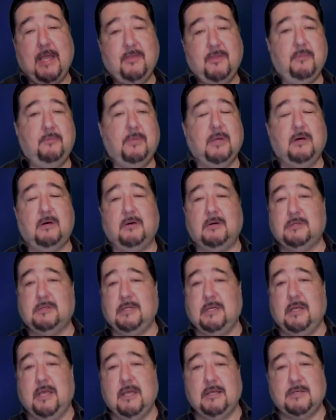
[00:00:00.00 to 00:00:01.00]
the bills,
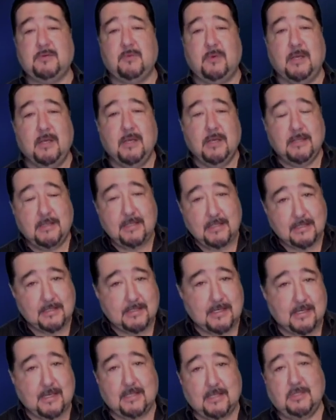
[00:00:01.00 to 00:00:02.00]
in case we need to
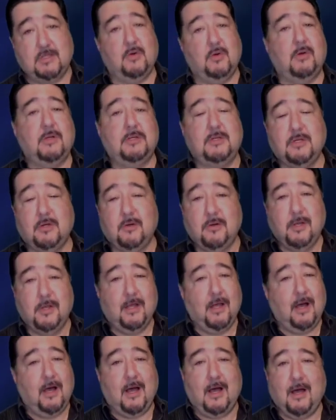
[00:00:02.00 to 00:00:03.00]
dig into it to,
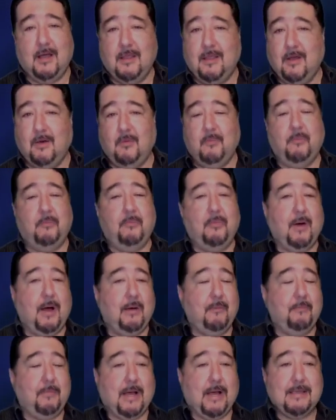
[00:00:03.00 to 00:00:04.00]
uh, you know, b-
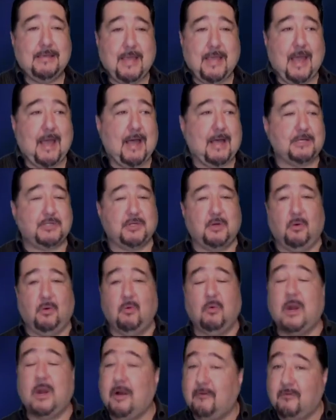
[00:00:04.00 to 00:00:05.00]
buy gas or
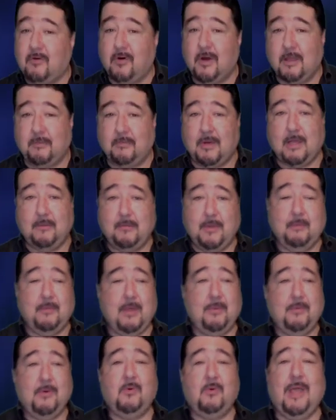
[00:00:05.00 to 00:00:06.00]
whatever it might be.
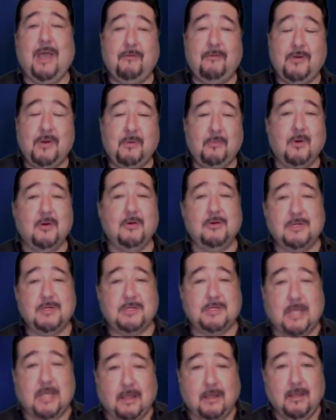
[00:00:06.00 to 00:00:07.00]
Maybe we have an
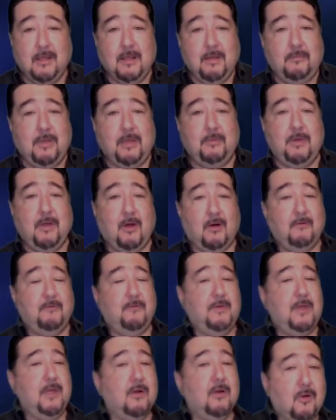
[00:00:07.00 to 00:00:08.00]
emergency. Maybe our
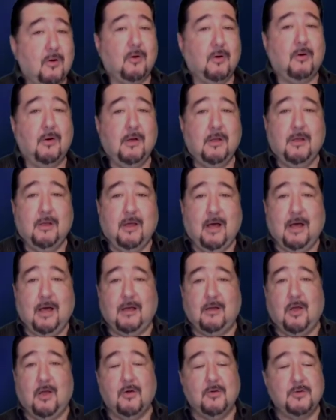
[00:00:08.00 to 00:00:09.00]
vehicle uh,
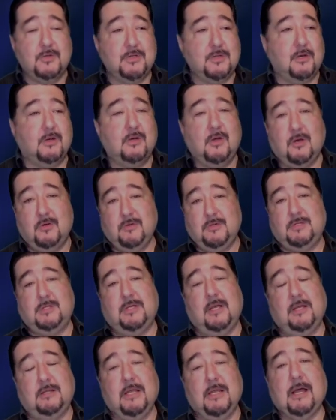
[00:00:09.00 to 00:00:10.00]
goes goes
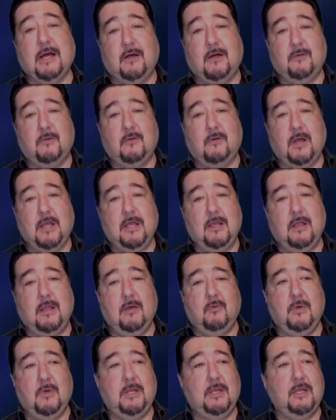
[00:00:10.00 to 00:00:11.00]
down, right?
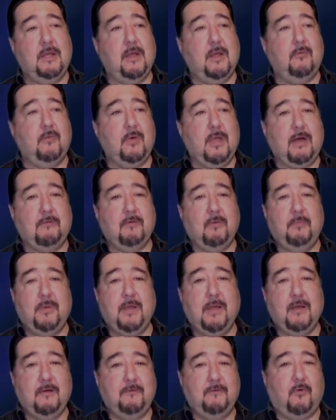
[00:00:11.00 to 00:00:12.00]
And we need to, we have a
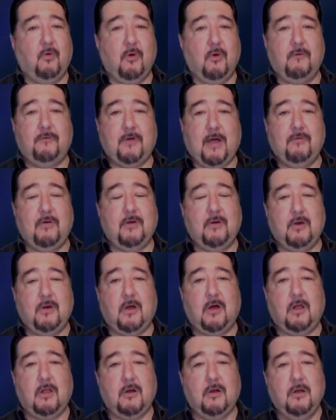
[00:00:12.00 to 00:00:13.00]
big four or five hundred
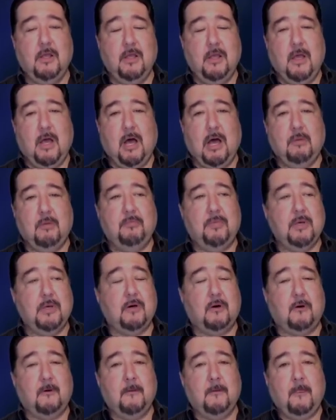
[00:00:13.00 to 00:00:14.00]
dollar uh,
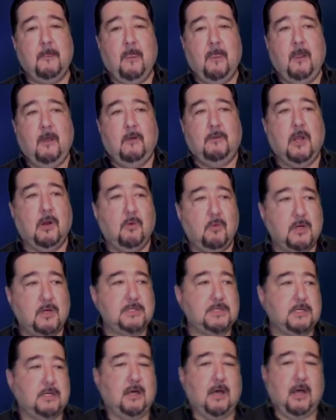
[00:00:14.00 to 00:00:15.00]
bill. There
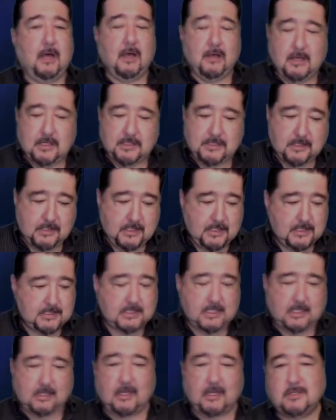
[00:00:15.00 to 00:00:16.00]
was a, a
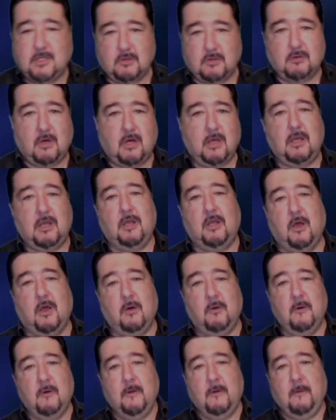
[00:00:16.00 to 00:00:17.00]
statistic not too long
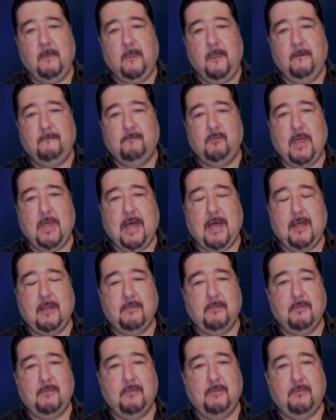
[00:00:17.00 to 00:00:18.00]
ago that
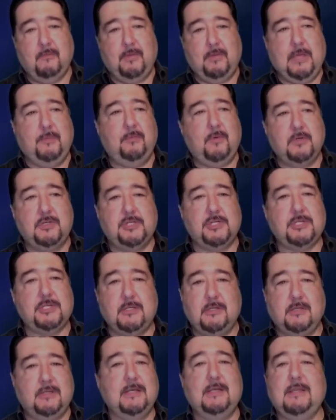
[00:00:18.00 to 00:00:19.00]
people
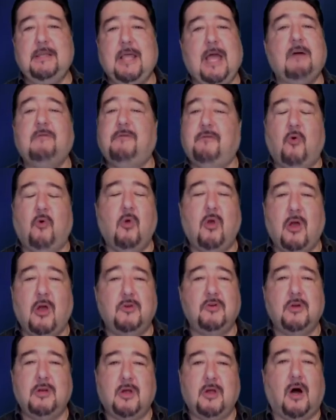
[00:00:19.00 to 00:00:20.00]
just didn't have four
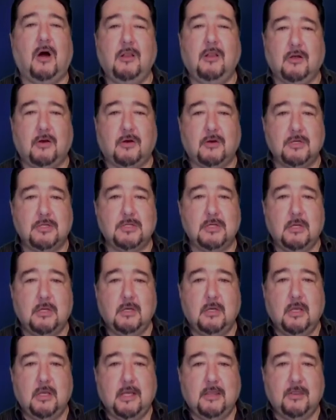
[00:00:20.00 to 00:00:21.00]
hundred dollars
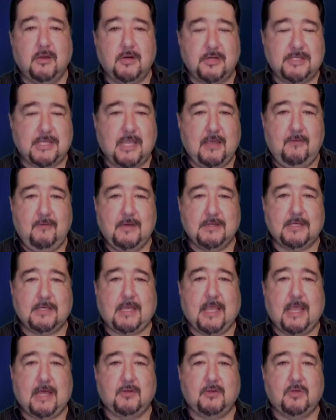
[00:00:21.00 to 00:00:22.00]
in their savings
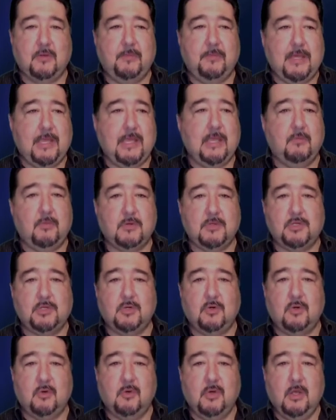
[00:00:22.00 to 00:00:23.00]
account to be able
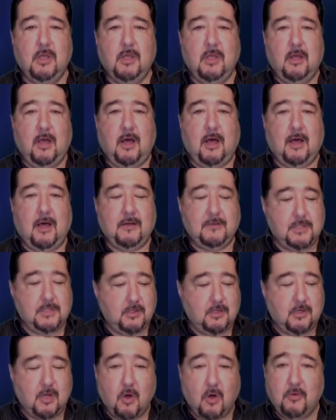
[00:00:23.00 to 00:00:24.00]
to uh, to
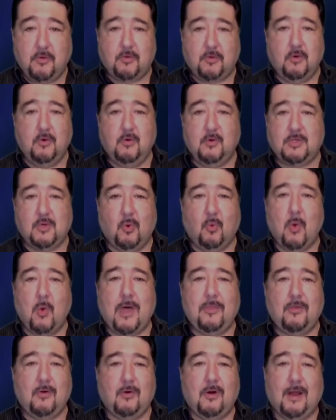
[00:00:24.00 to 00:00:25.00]
go through and to
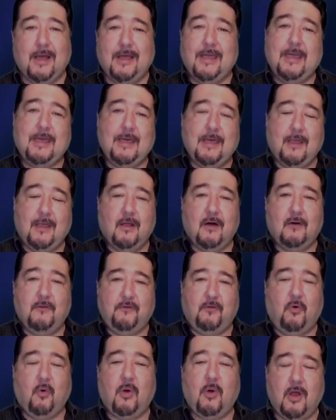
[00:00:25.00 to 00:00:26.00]
weather a hit of
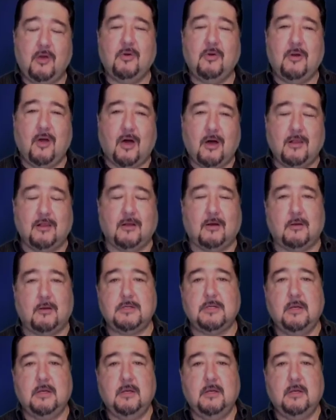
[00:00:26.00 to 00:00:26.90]
four hundred dollars.